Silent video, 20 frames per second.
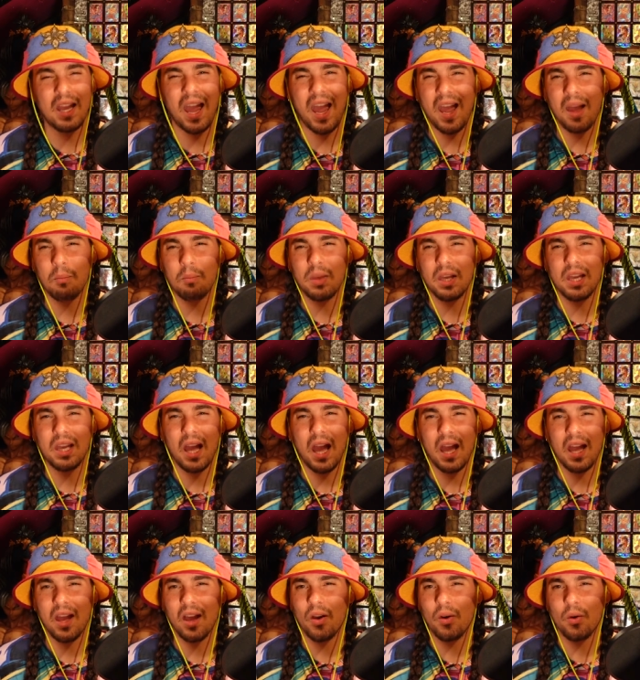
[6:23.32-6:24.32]
can't be
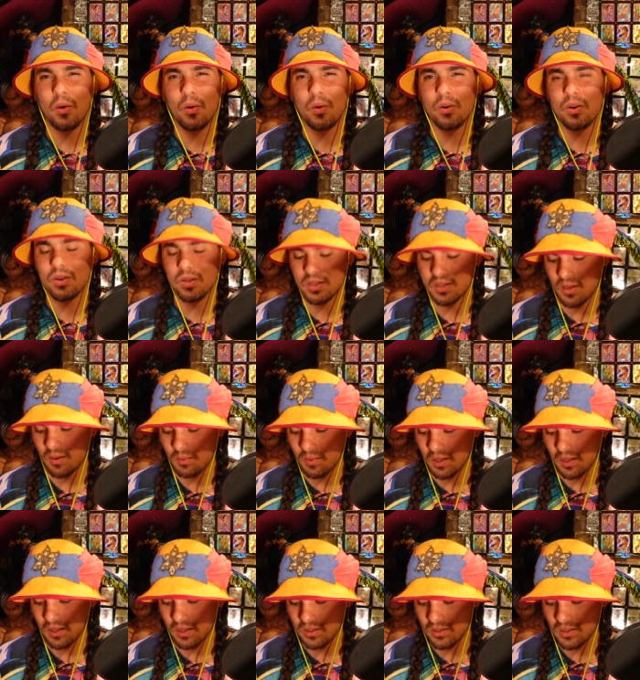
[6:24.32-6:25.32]
K O'd or
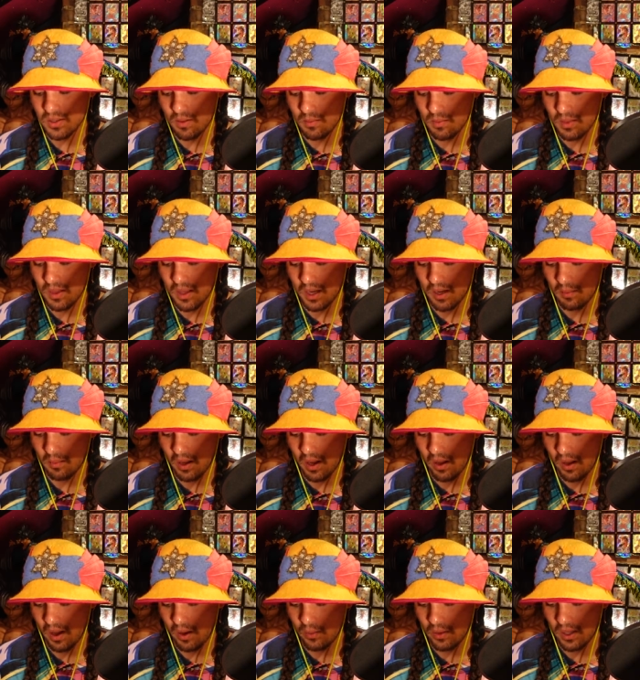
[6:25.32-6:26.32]
something. There's something
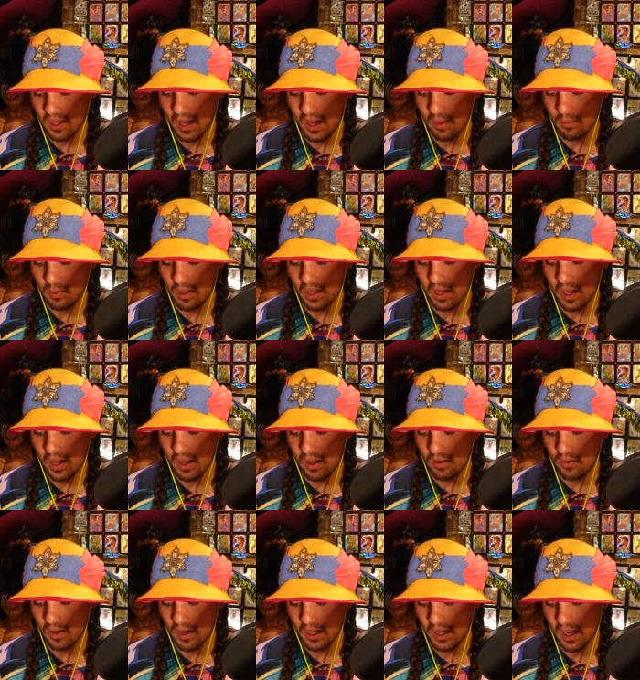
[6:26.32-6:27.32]
about how he can't be K
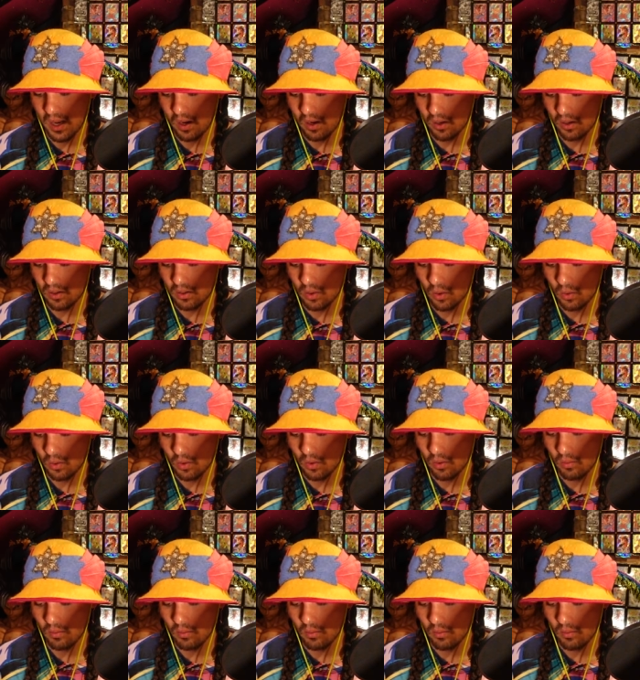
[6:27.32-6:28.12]
O'd. I can't totally